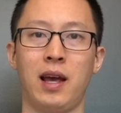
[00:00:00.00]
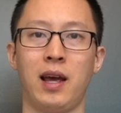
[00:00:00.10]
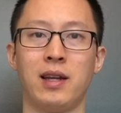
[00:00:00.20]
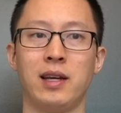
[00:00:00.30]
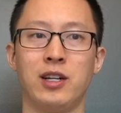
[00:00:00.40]

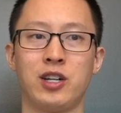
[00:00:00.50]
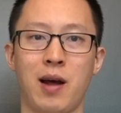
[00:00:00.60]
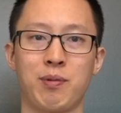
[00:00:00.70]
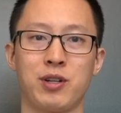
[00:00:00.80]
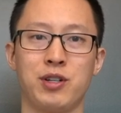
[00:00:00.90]
And in
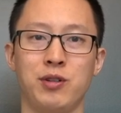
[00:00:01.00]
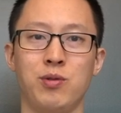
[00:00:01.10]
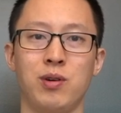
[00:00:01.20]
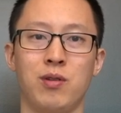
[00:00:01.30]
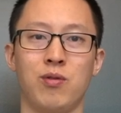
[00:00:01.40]
Chapter
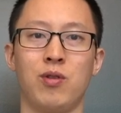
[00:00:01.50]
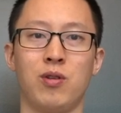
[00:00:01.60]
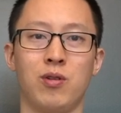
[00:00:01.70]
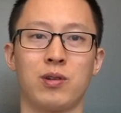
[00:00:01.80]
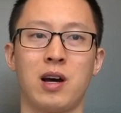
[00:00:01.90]
2,
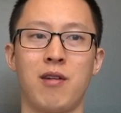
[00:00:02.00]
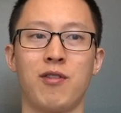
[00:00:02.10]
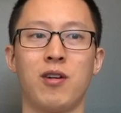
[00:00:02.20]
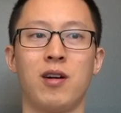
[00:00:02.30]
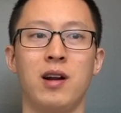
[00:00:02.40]
we'll
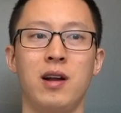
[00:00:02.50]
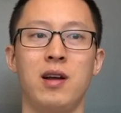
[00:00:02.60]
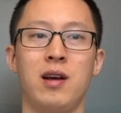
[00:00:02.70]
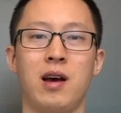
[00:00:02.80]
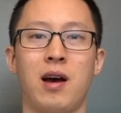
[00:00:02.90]
cover
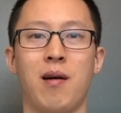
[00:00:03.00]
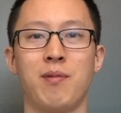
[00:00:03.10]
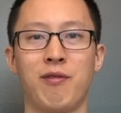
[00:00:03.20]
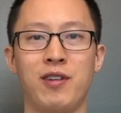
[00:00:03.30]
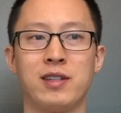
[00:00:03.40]

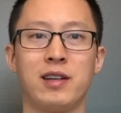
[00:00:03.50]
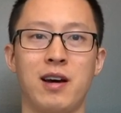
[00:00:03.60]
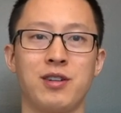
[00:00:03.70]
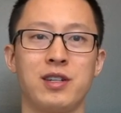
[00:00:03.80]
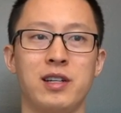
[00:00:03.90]
the
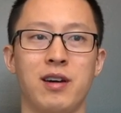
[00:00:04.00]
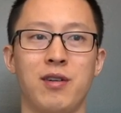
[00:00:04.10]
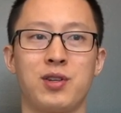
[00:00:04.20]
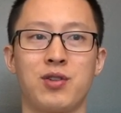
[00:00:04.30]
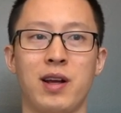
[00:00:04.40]
physiology
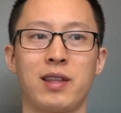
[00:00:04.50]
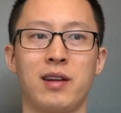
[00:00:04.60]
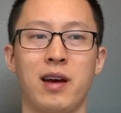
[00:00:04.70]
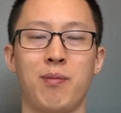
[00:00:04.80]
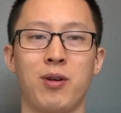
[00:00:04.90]
of strength
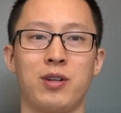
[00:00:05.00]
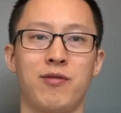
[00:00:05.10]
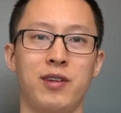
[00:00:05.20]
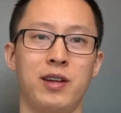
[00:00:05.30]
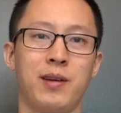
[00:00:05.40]
and
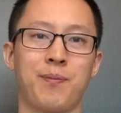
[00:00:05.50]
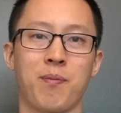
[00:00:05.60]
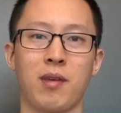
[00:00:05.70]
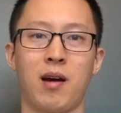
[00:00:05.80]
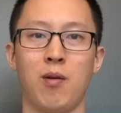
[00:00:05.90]
hypertrophy,
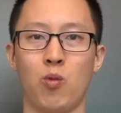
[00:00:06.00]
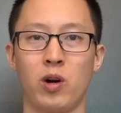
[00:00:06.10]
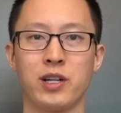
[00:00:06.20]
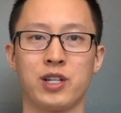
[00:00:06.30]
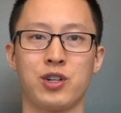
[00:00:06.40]

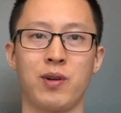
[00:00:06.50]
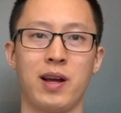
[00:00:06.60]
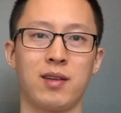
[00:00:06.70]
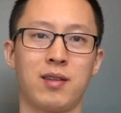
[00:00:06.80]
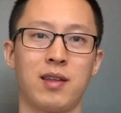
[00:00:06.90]
what is
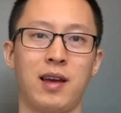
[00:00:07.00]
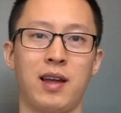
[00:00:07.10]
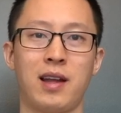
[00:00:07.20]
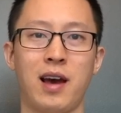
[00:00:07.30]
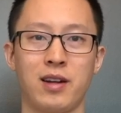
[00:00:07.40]
strength
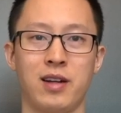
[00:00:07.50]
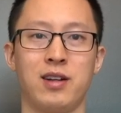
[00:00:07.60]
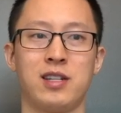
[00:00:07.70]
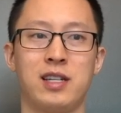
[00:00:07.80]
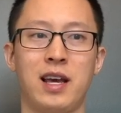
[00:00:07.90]
and how to
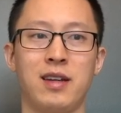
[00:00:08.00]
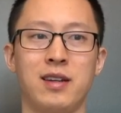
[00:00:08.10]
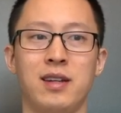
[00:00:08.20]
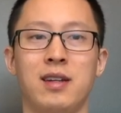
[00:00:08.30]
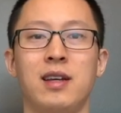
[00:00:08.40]

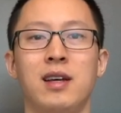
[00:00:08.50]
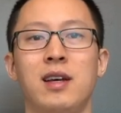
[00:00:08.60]
understand it,